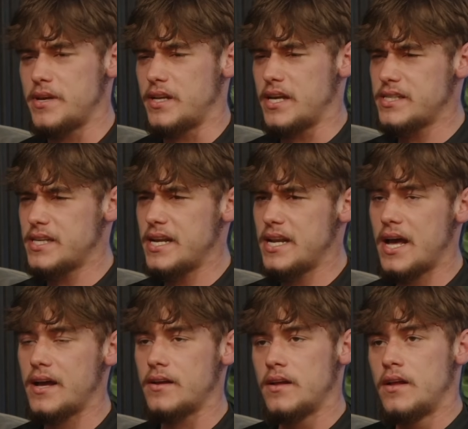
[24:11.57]
They say
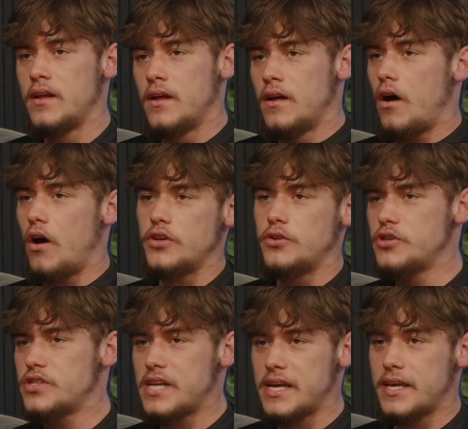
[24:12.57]
like, "Oh, you
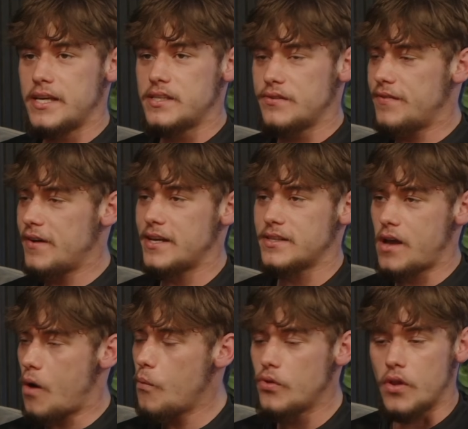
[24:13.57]
just take easy fights." Now, I
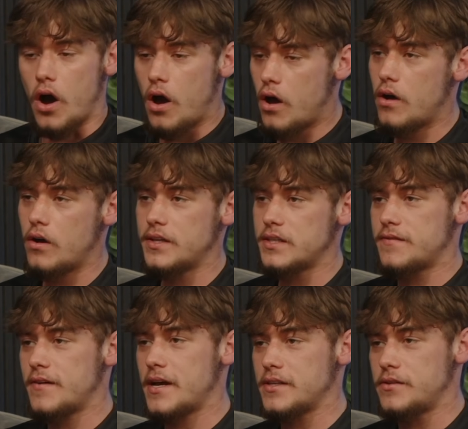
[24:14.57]
want the hardest
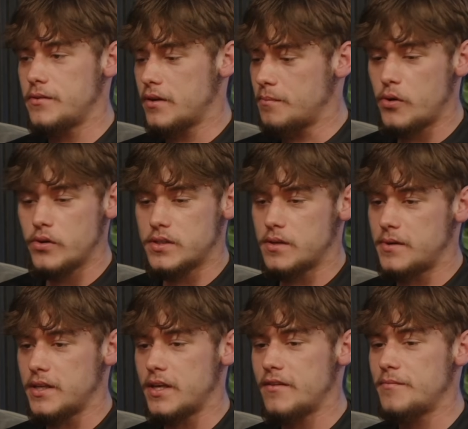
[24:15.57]
fights you can possibly
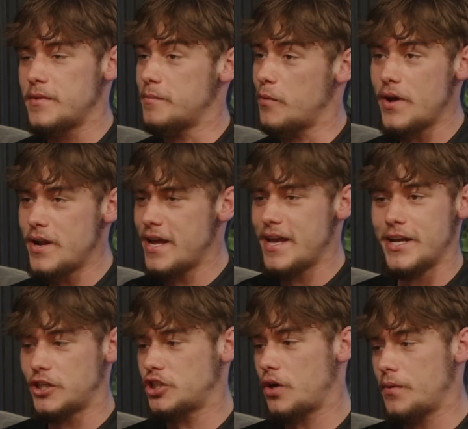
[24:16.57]
give me. But when they ain't
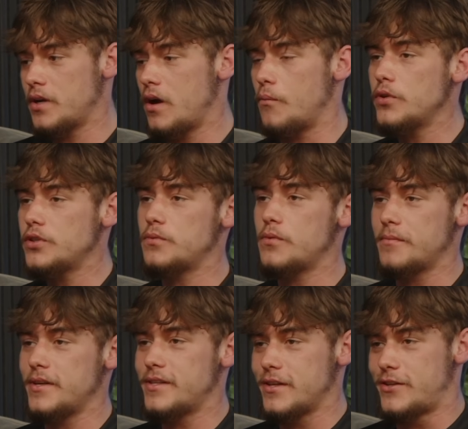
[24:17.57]
showing up, what do you want
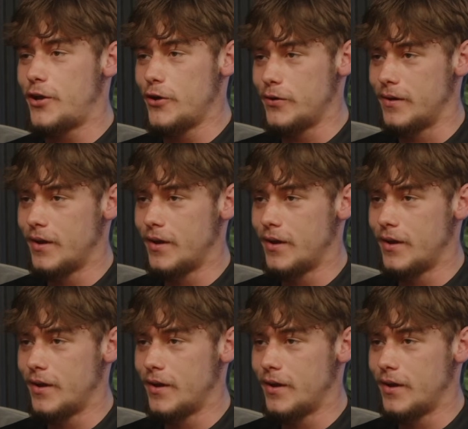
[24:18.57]
me to do?